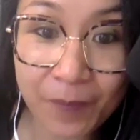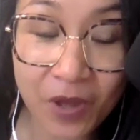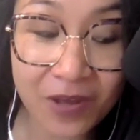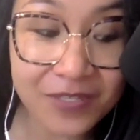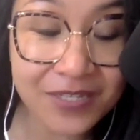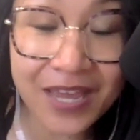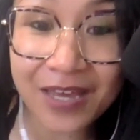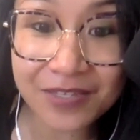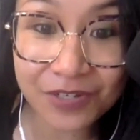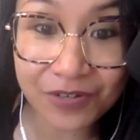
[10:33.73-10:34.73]
pausing,
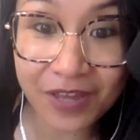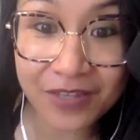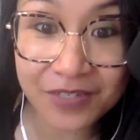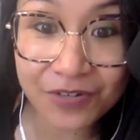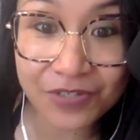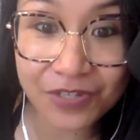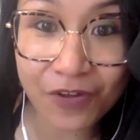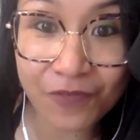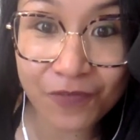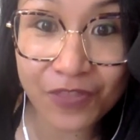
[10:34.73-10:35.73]
asking
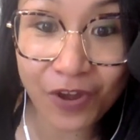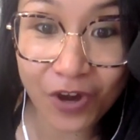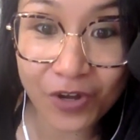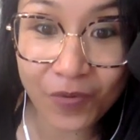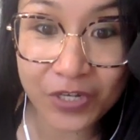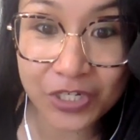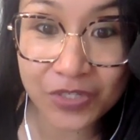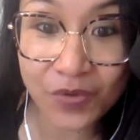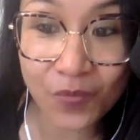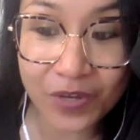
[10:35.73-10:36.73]
yourself the hard
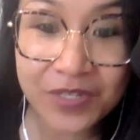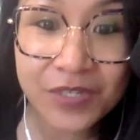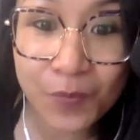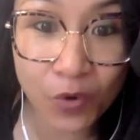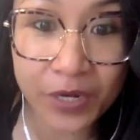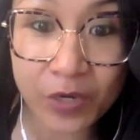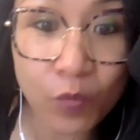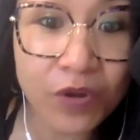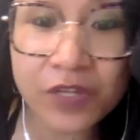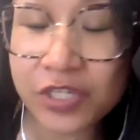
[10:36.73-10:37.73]
questions. What is important?
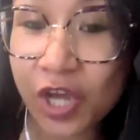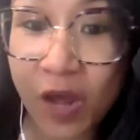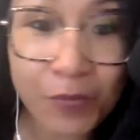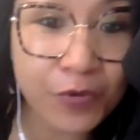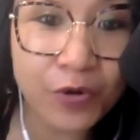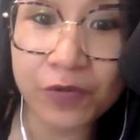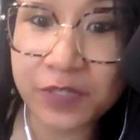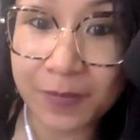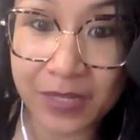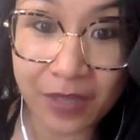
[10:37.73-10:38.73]
What are the top 3 goals
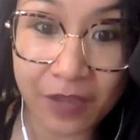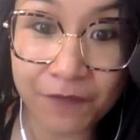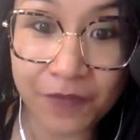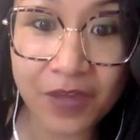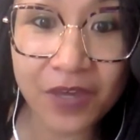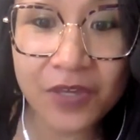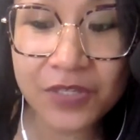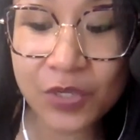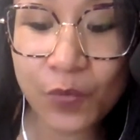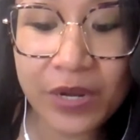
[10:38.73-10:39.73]
in my life?
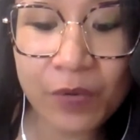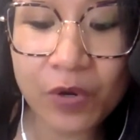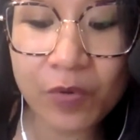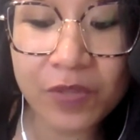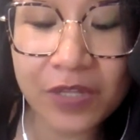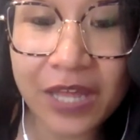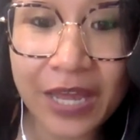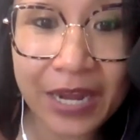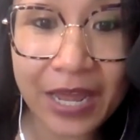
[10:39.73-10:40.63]
So when I work with a client, I